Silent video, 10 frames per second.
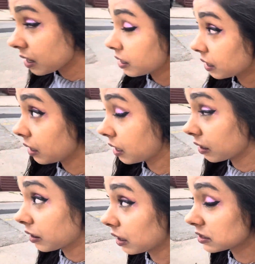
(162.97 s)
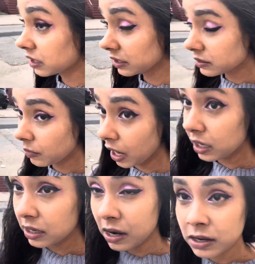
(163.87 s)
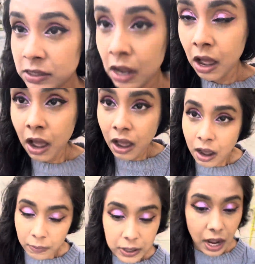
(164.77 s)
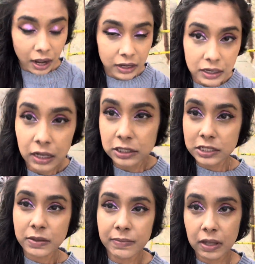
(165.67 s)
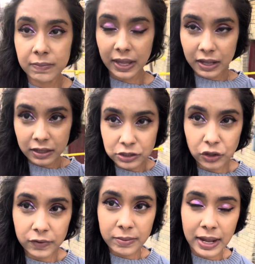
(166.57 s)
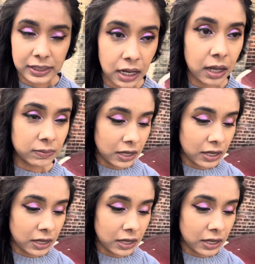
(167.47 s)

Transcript: Oh god, something's in my eye. But yeah, this is an interview makeup.